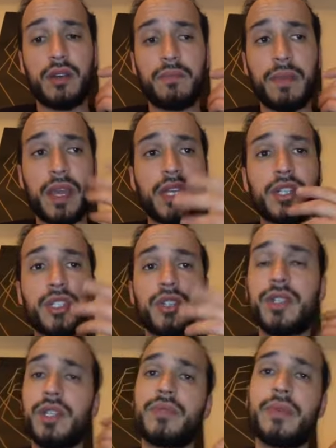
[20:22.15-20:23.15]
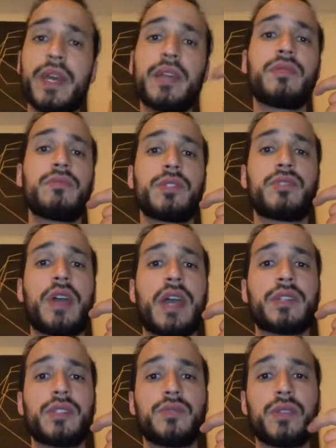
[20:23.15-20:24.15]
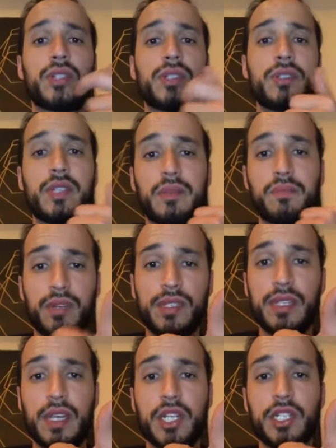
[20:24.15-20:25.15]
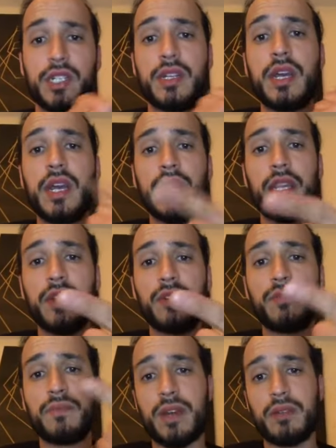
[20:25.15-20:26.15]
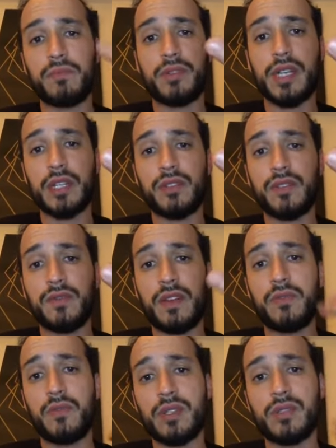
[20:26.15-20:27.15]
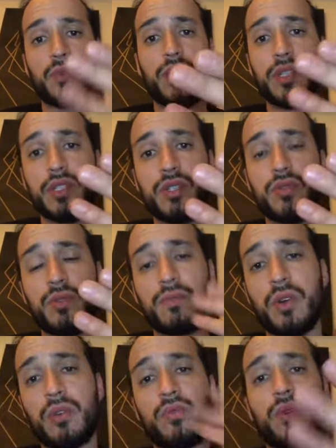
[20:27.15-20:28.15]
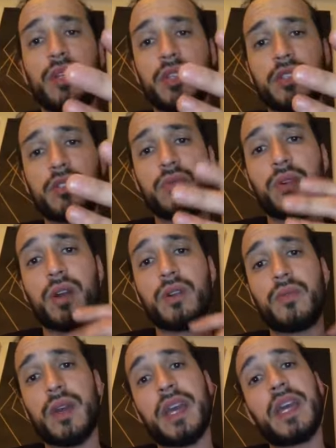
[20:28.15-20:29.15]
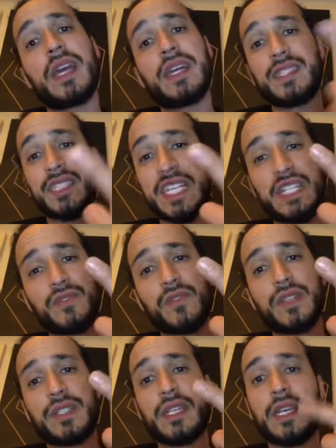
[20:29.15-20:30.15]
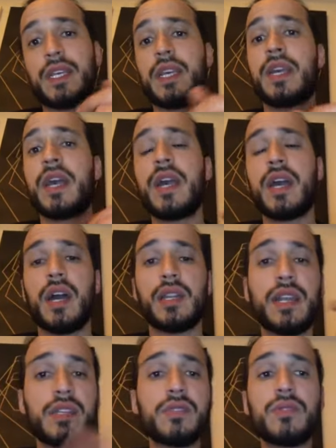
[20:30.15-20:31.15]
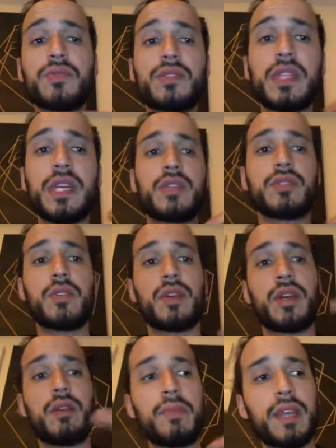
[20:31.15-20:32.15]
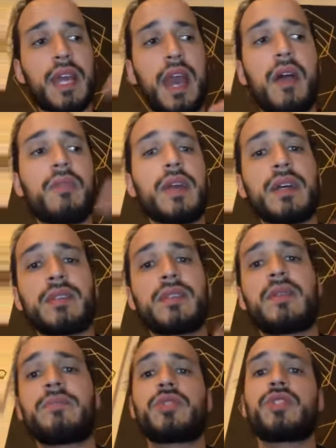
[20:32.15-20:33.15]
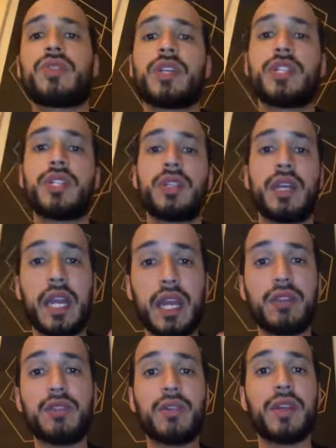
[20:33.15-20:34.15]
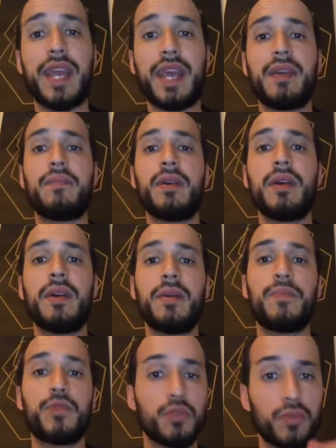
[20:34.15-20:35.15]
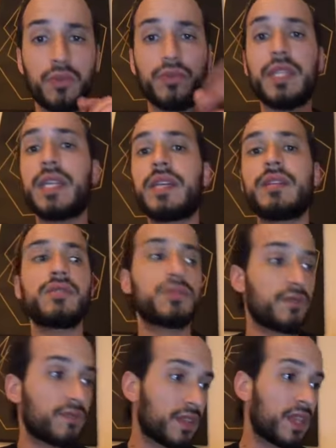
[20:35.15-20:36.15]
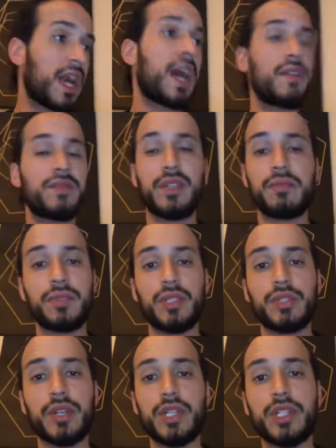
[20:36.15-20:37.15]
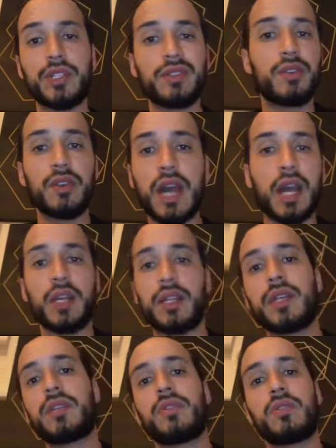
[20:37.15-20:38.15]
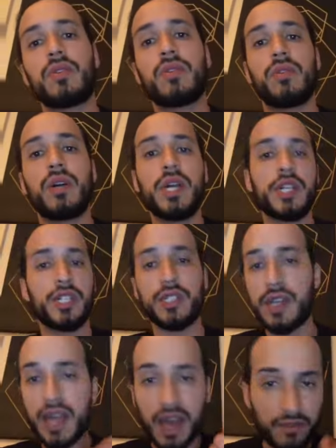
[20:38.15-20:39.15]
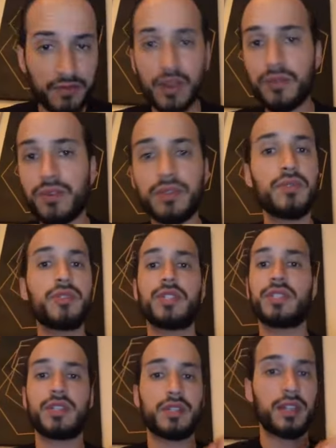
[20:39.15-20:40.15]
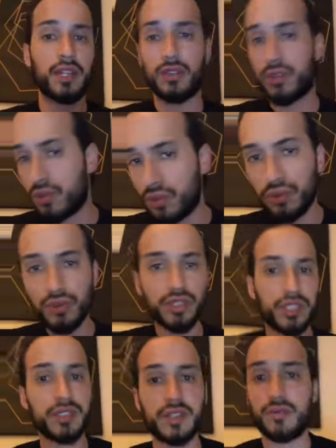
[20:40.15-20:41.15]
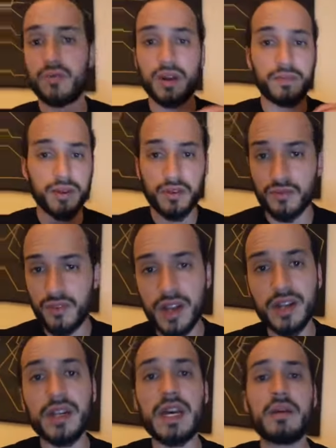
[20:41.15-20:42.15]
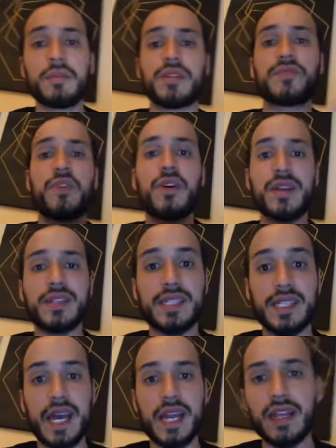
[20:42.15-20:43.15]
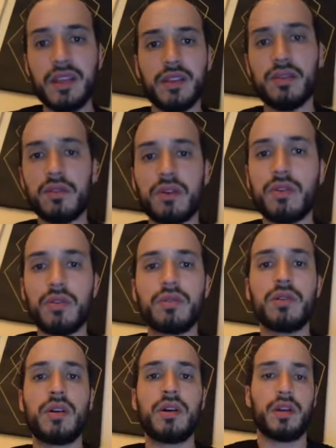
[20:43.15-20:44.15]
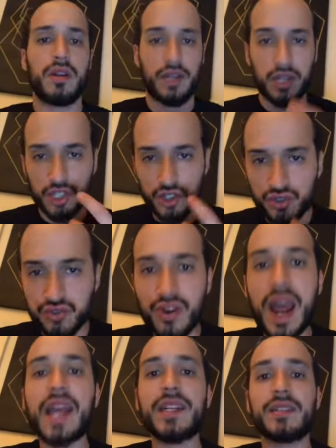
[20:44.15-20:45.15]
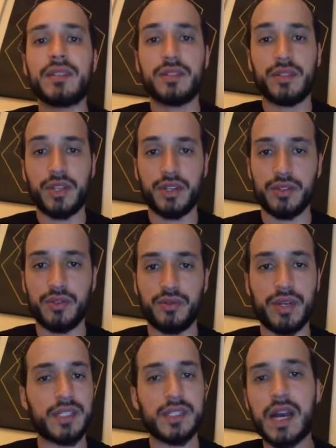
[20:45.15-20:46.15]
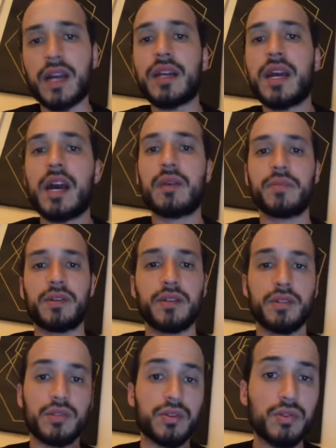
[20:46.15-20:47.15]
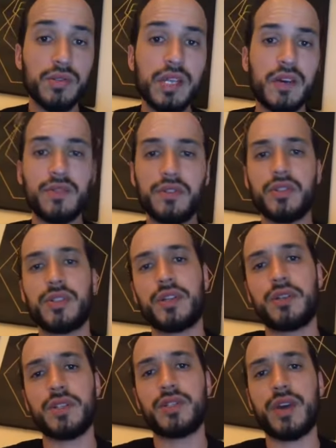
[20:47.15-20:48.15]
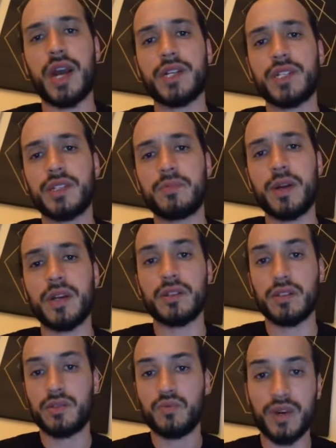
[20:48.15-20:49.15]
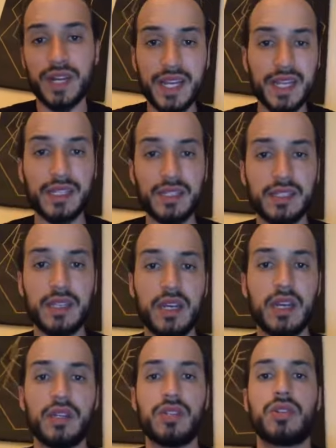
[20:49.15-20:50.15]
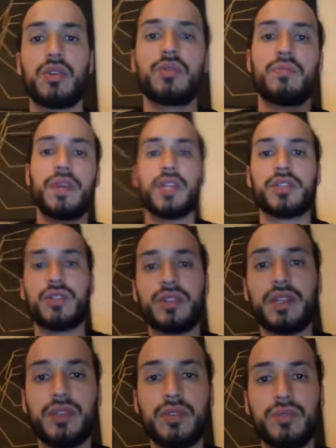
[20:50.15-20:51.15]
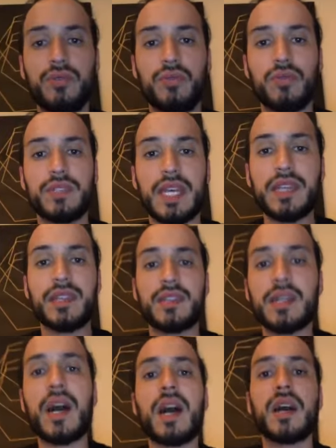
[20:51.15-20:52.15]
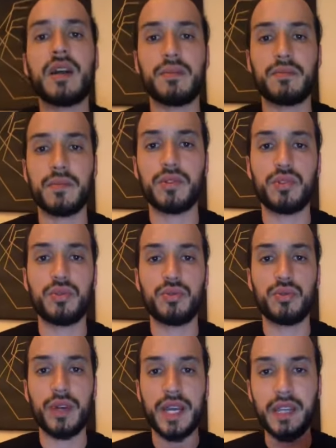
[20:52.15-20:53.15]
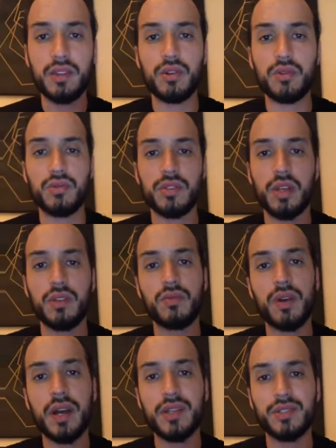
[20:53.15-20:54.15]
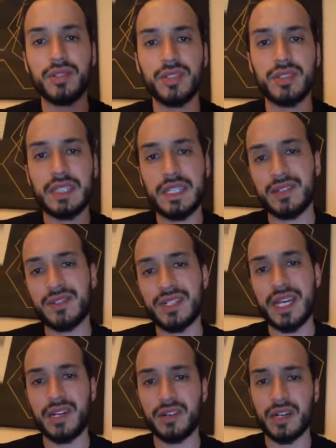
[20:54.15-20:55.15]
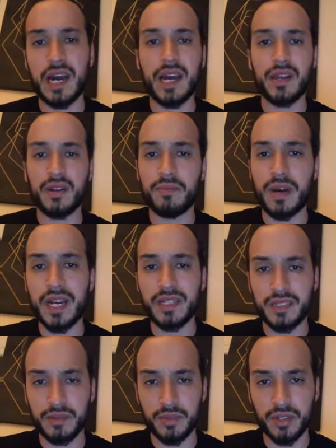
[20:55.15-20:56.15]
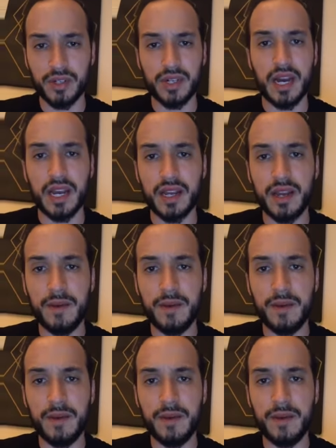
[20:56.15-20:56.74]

making sure that you hit those attraction switches: the pre-selection, leader of men, protector of loved ones, willingness to emote, willingness to walk away, successful risk-taking. Unless those things are coming out as a demonstration in your game through routines or live demonstration, you're not going to get the girl. She's going to have fun with you. She's going to think you're cool. She's going to want to be your friend. But as far as getting the girl attracted to you, it's not going to happen, because those evolutionary attraction spikes is what hits. So make sure that you take the time to hit those. Otherwise, you're just the entertainer guy. You're buying temperature guy.